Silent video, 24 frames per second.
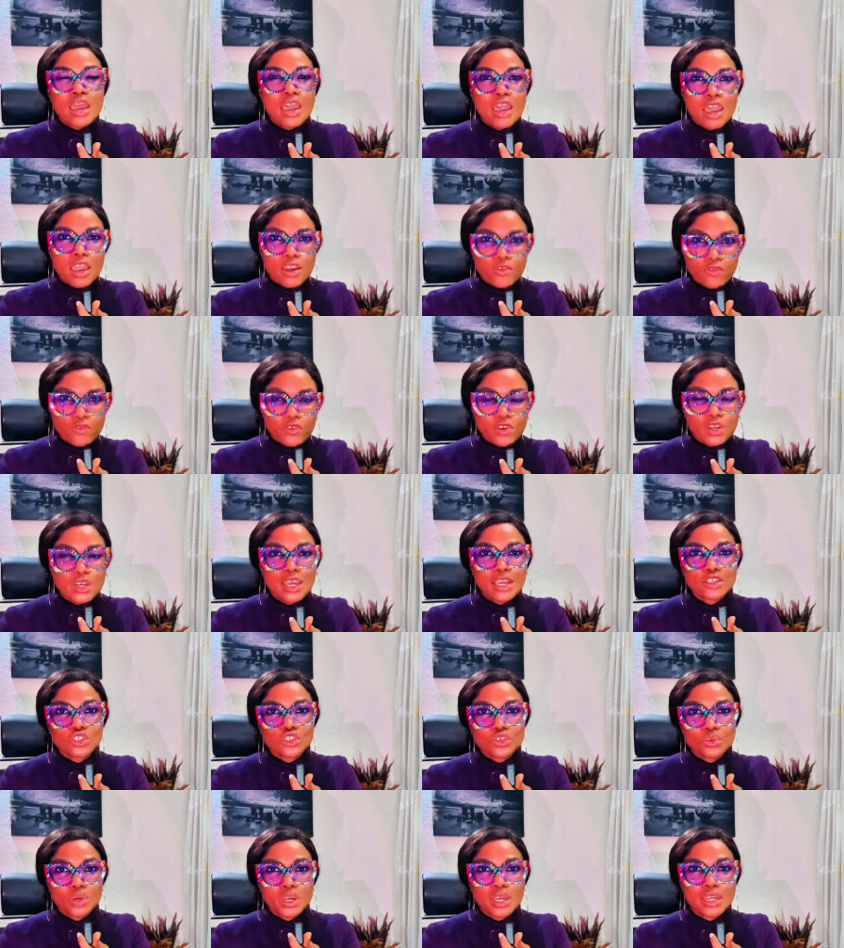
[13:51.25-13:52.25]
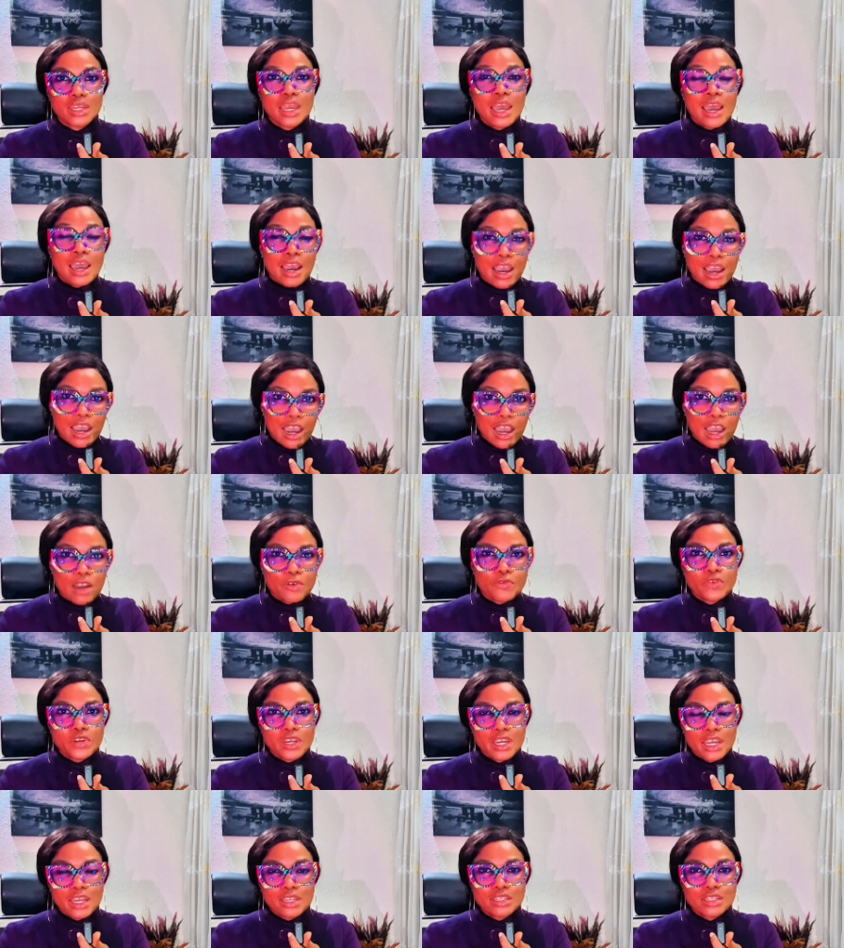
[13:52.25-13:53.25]
Every Nigerian,
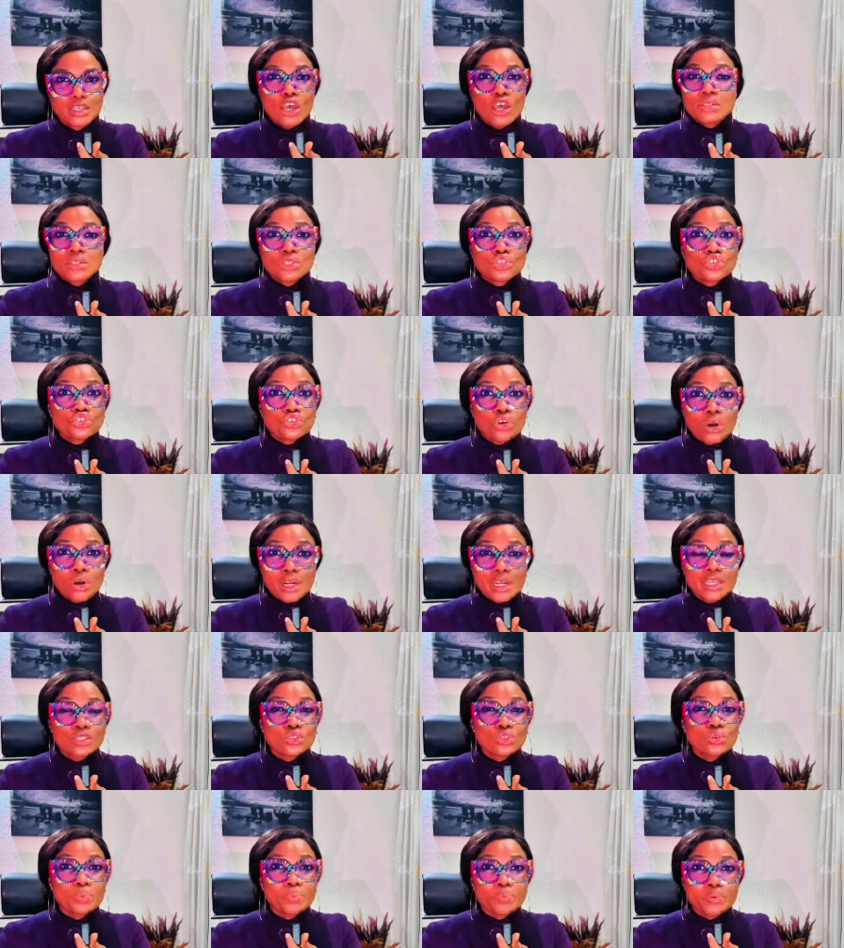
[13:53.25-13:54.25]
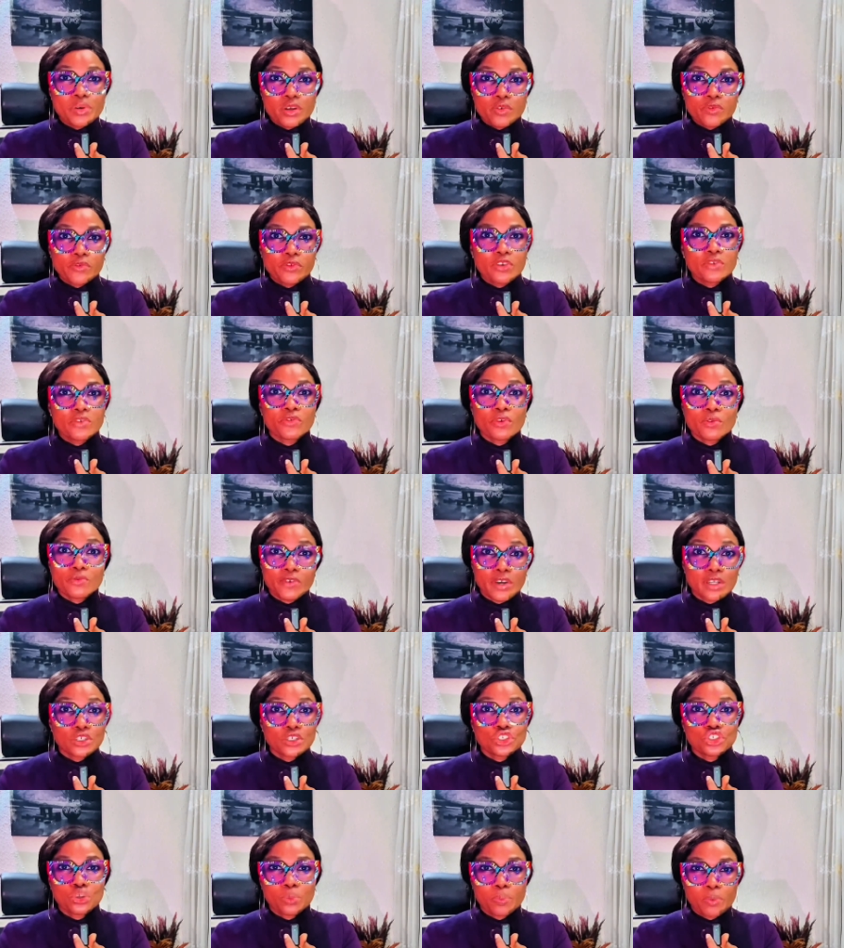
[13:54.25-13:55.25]
African, struggling to break free from
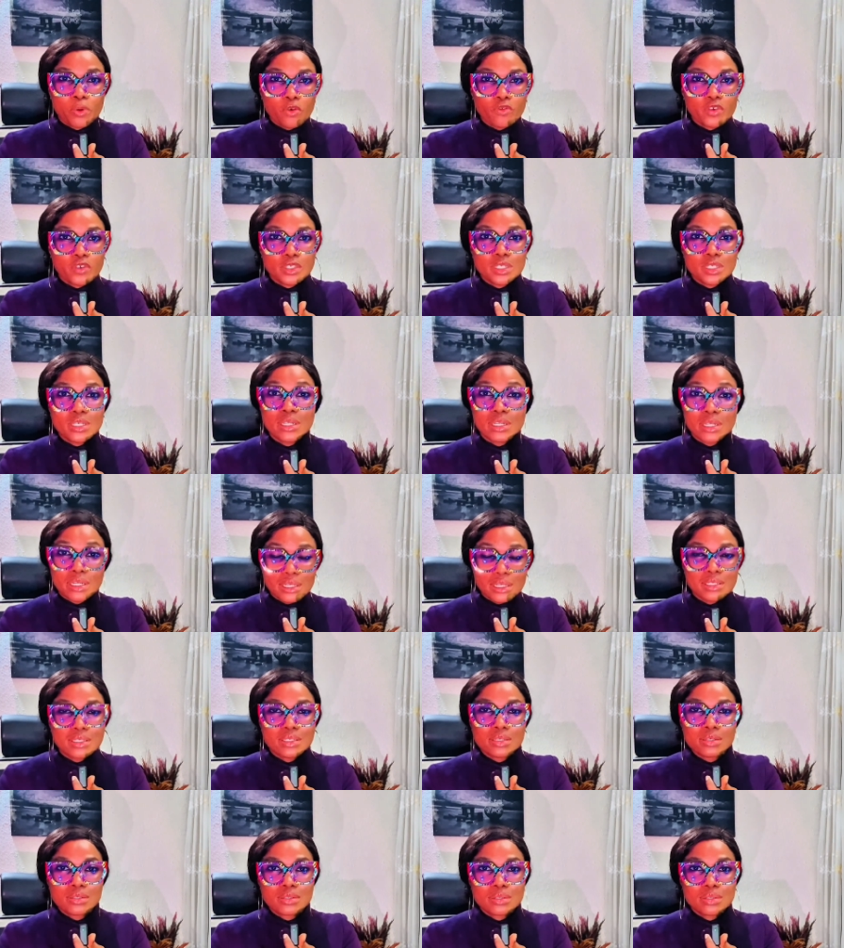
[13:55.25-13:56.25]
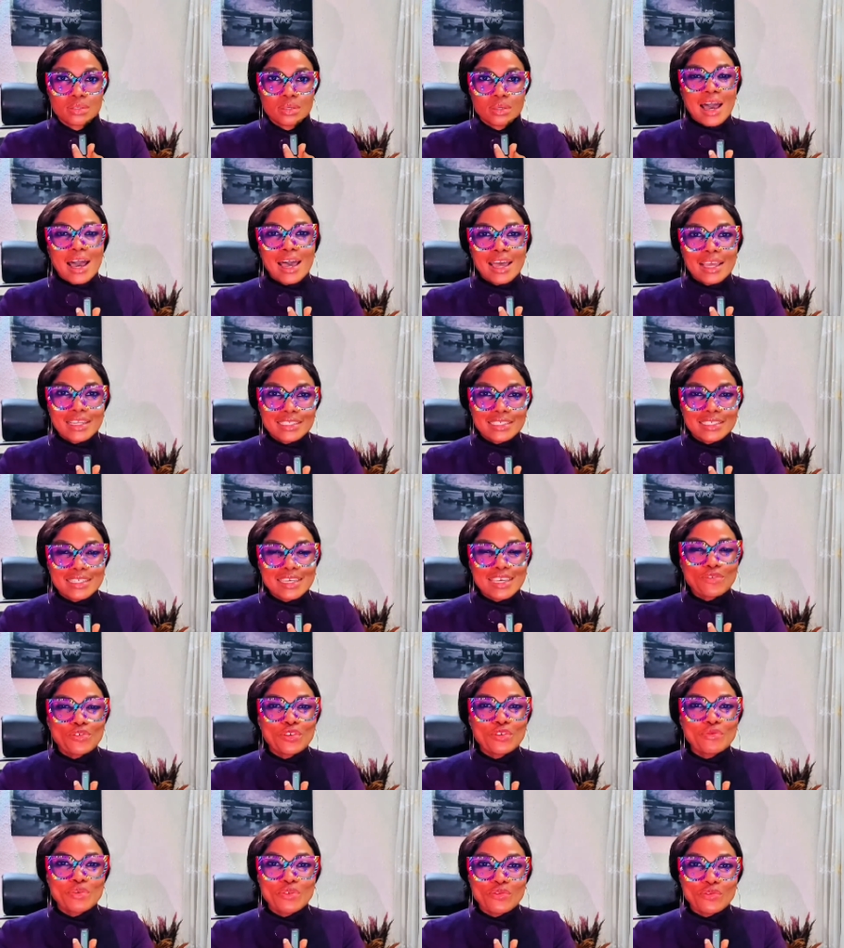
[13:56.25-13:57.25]
financial poverty needs this. And if
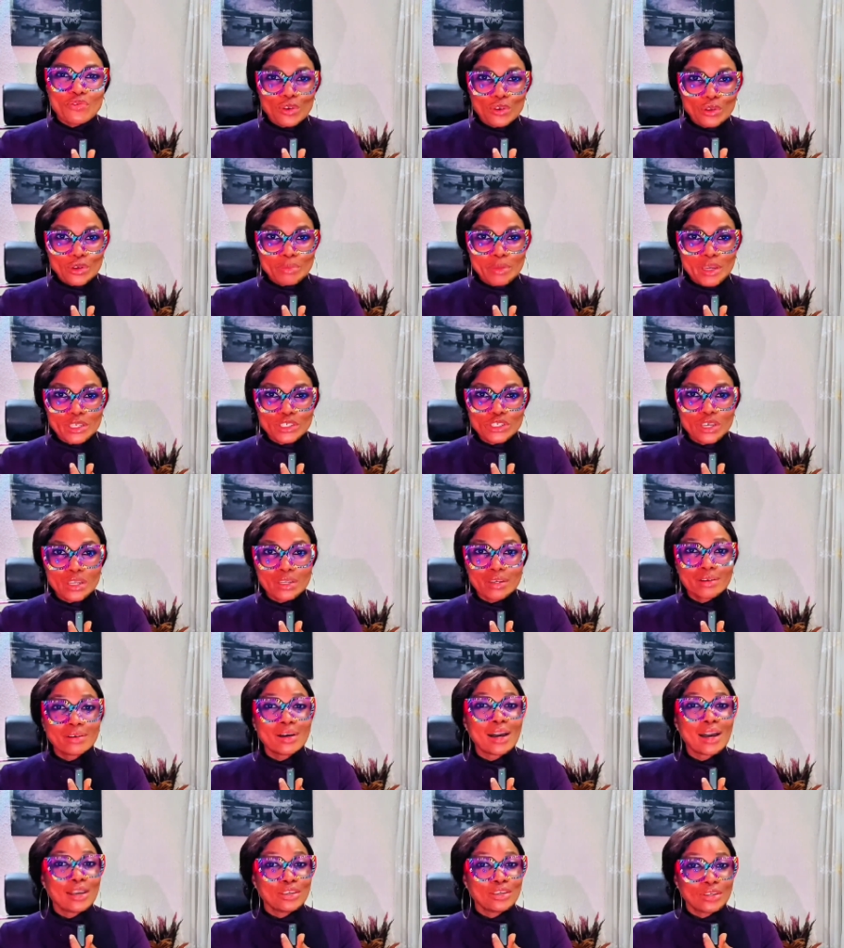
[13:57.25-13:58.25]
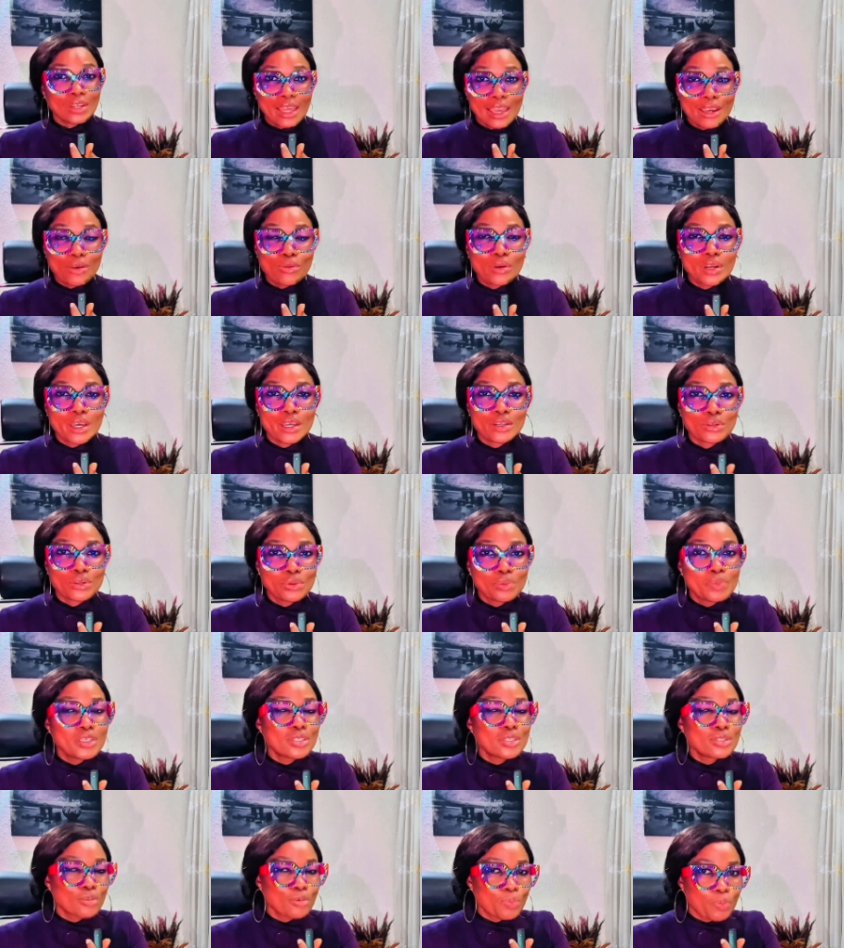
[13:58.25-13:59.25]
you've been following my channel and you like what I do,
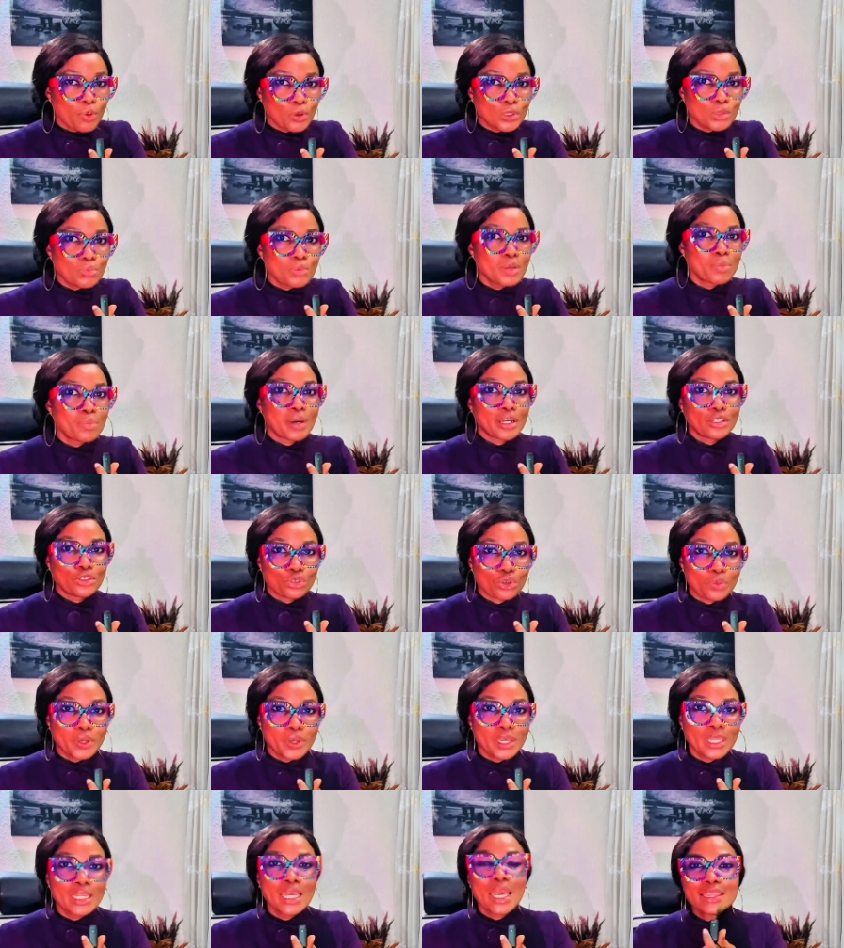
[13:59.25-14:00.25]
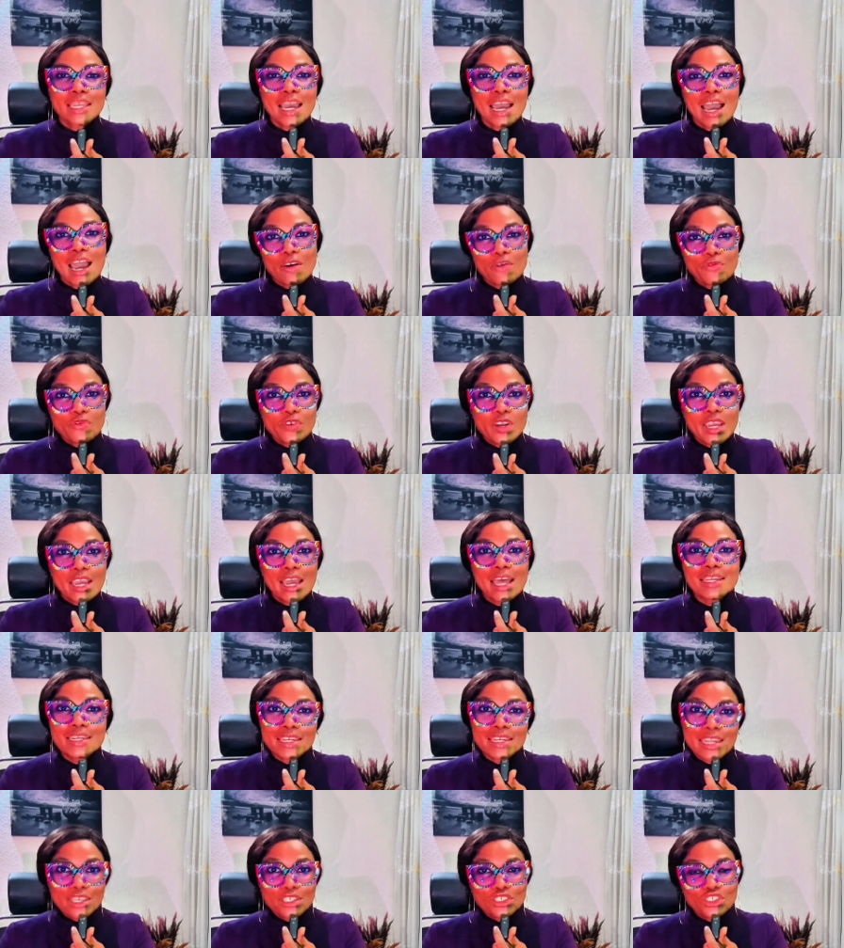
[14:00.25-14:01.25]
please support me by dropping the
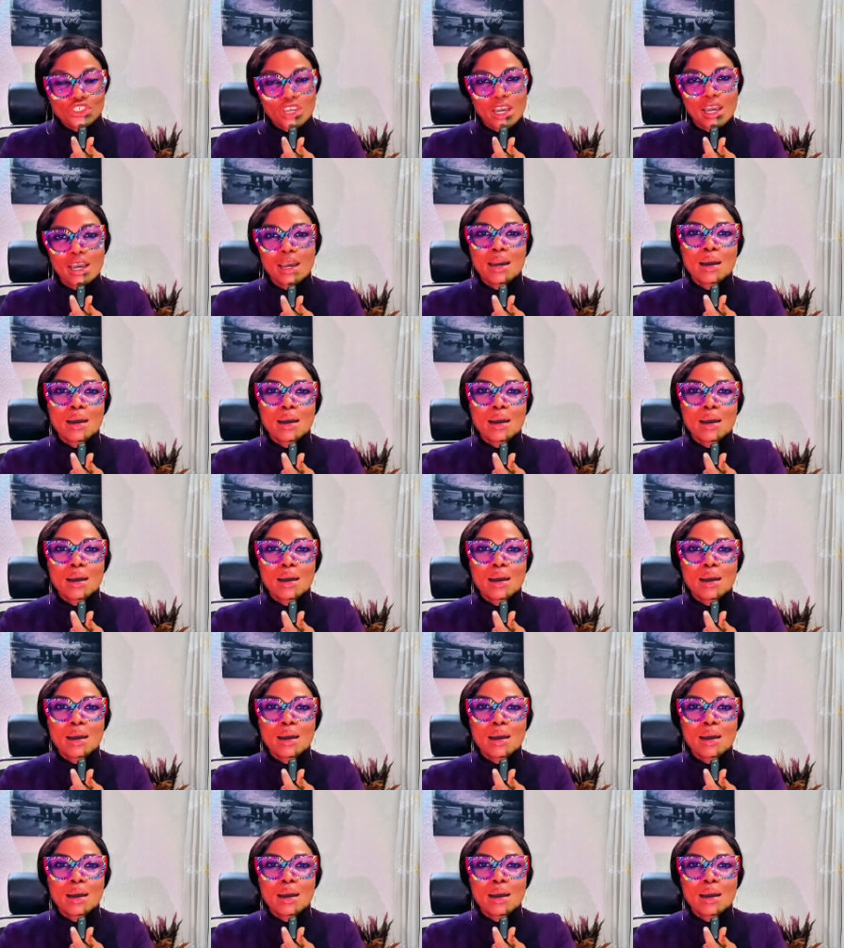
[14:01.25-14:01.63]
African Niger